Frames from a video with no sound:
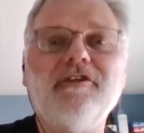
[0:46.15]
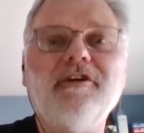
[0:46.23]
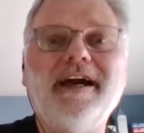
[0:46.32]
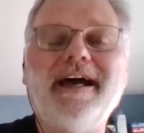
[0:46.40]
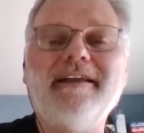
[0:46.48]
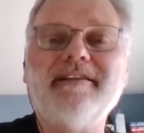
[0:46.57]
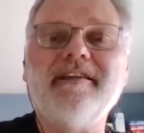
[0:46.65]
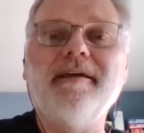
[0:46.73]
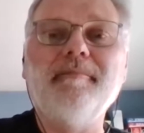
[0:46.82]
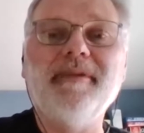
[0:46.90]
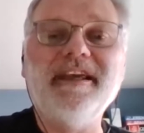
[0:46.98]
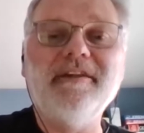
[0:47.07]
you to ask
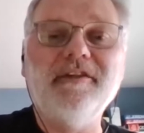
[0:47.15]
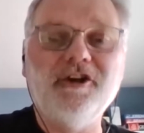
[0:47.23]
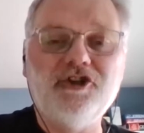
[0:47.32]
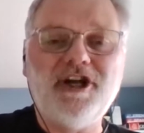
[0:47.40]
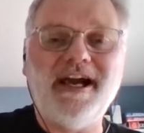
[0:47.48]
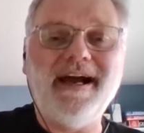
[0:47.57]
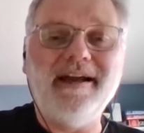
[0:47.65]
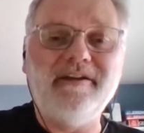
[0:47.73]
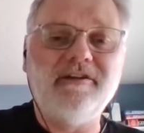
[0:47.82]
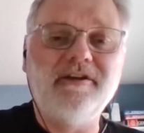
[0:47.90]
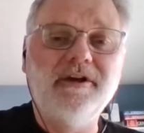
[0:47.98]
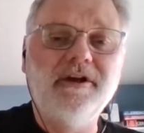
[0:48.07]
them in the chat.